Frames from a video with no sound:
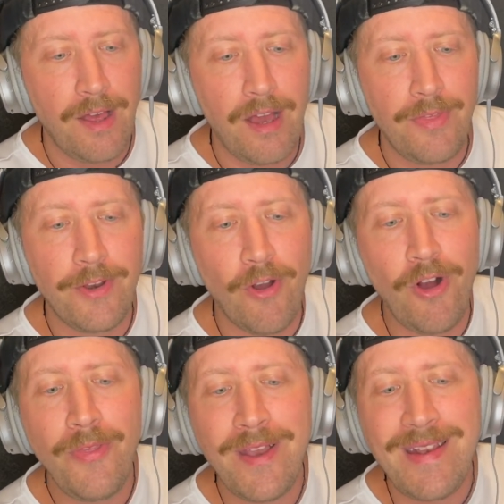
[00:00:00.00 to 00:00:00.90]
They're
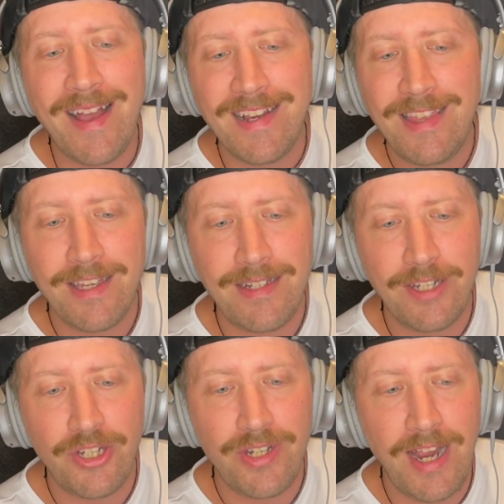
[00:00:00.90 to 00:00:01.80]
on the 9th
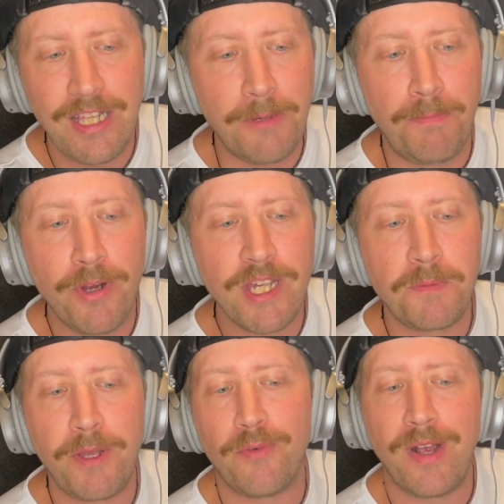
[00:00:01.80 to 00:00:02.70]
edition, and the book has
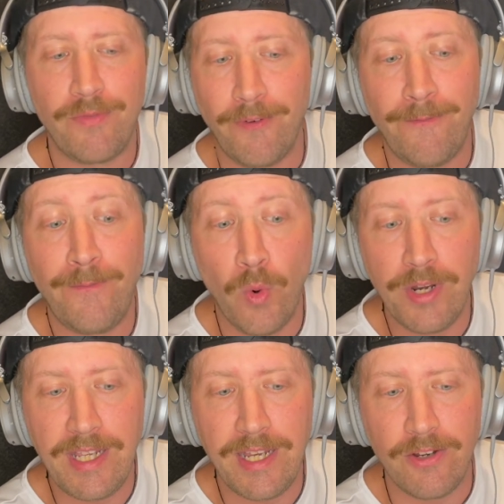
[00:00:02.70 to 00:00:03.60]
been around for
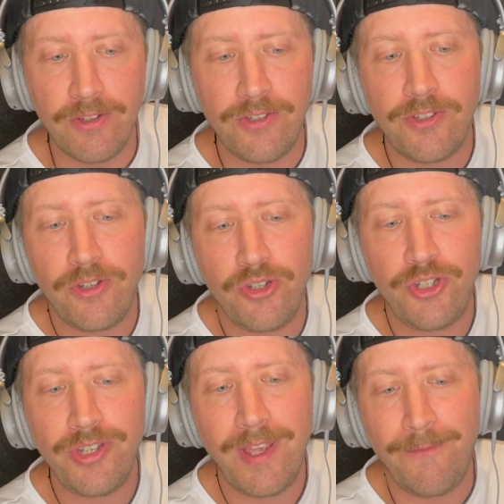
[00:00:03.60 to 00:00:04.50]
40 years, so you
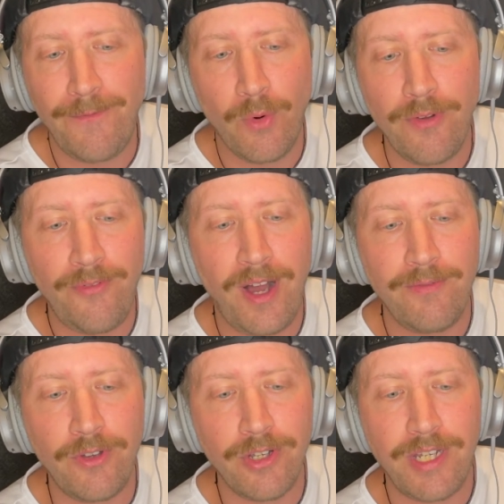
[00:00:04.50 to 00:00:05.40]
should get 4 to
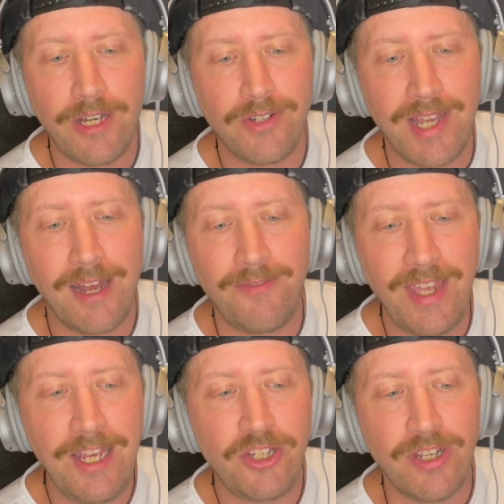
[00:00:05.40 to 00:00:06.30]
5 good years out of
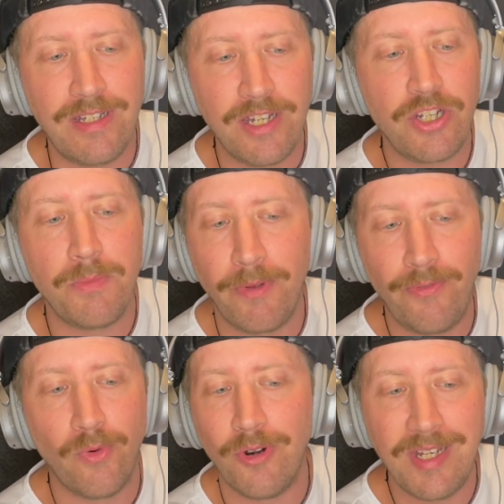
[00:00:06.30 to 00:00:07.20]
each edition
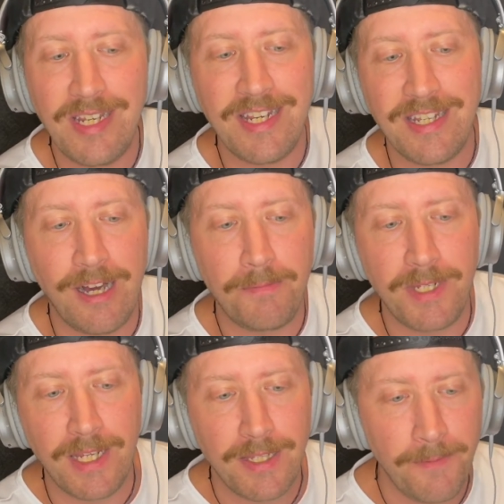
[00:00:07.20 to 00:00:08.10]
before needing to
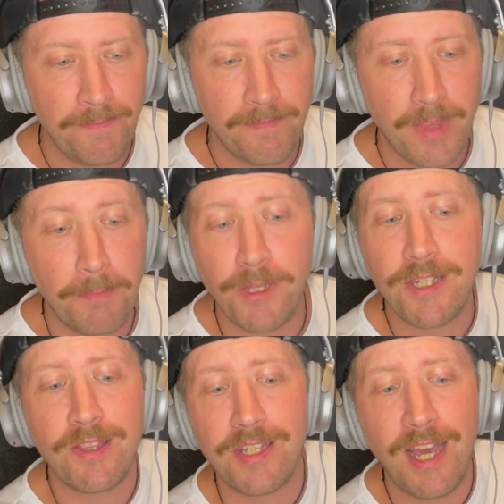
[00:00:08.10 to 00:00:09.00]
update.
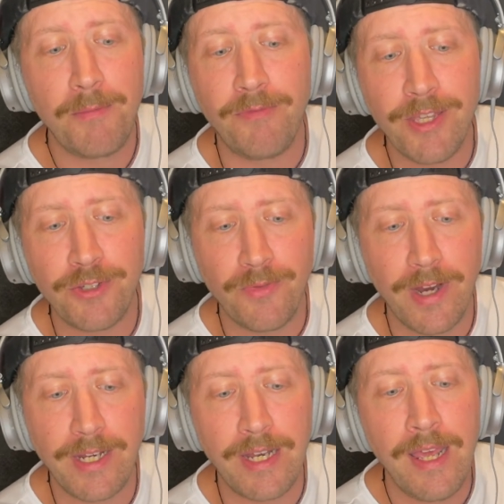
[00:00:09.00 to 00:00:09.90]
Plus, at the time of this
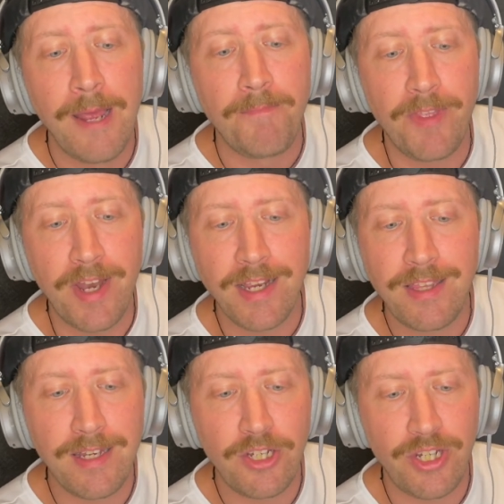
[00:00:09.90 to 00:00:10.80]
writing, the
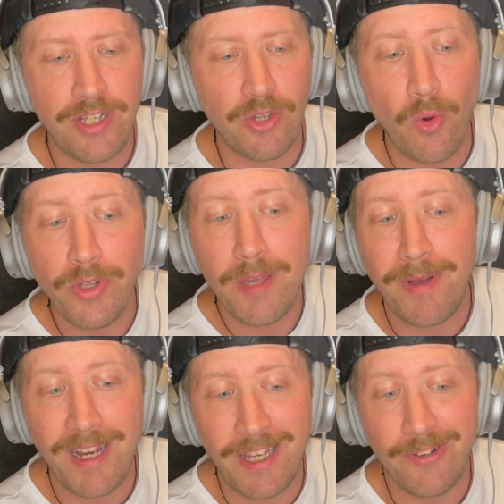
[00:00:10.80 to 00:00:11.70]
9th edition is only
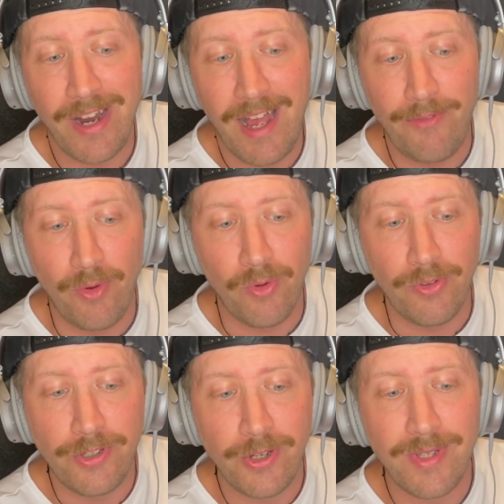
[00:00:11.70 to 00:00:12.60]
about a year and a half
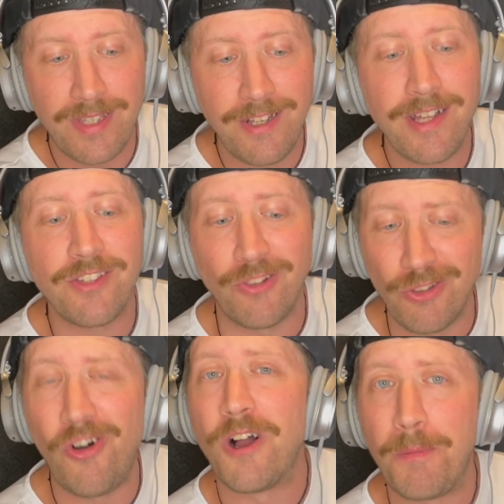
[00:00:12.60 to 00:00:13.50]
old, so it still has a
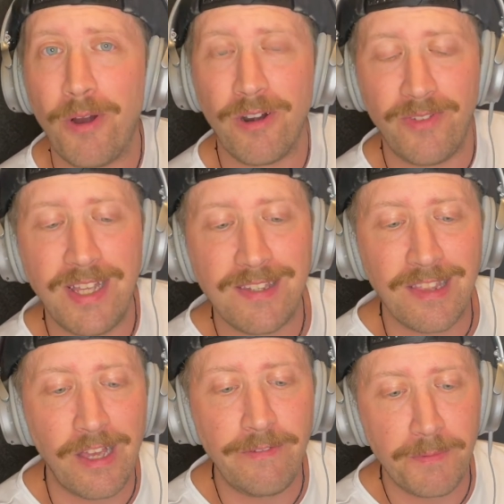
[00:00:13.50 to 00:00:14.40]
long part of its
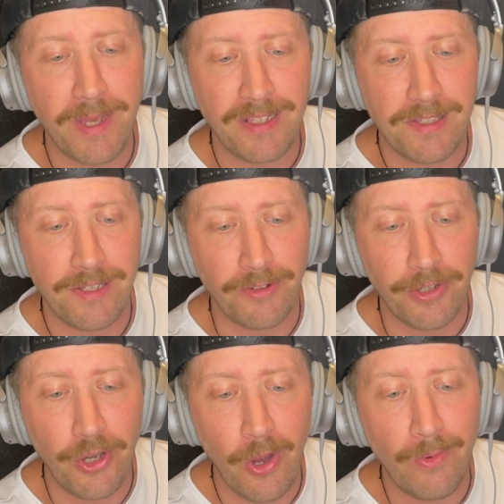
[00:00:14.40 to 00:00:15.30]
lifespan still to
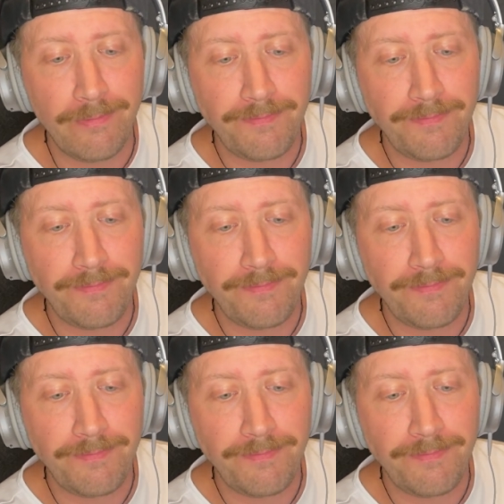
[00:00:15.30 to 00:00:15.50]
go.